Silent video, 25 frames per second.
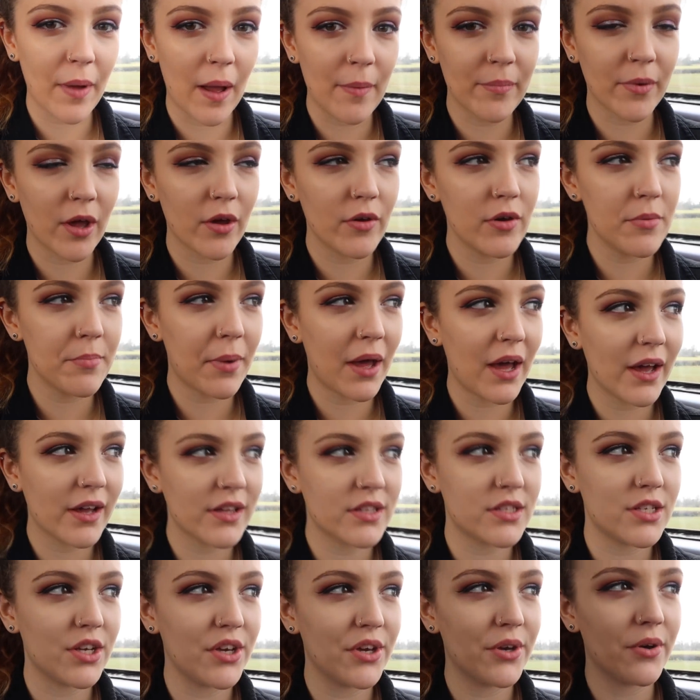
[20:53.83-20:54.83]
I'm going back
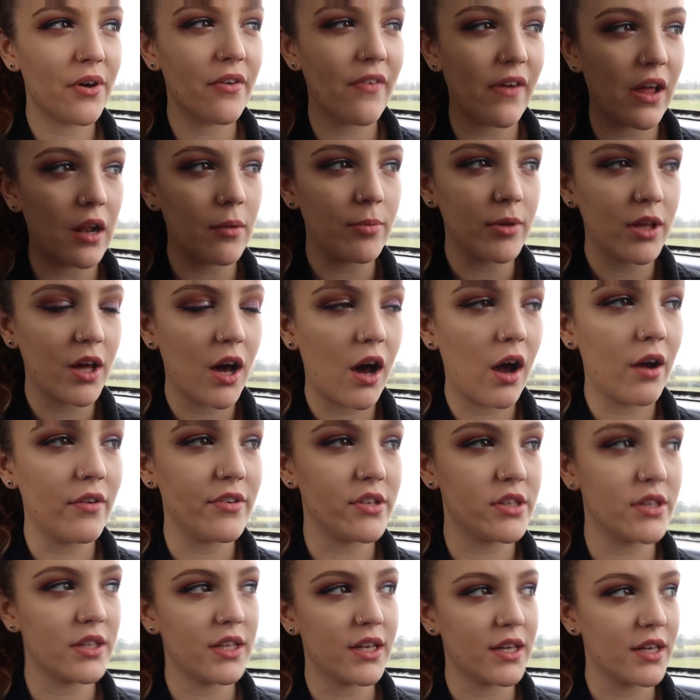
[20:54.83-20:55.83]
to Available Car
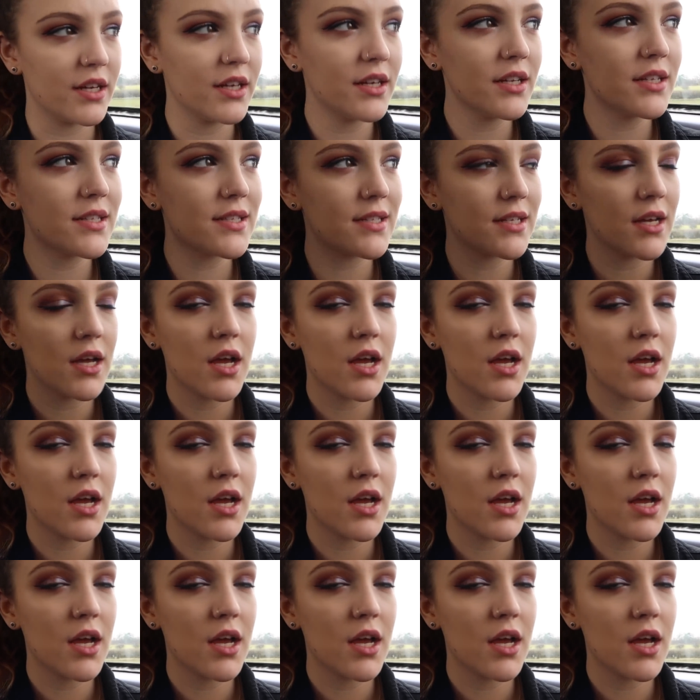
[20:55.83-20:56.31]
in Leeds.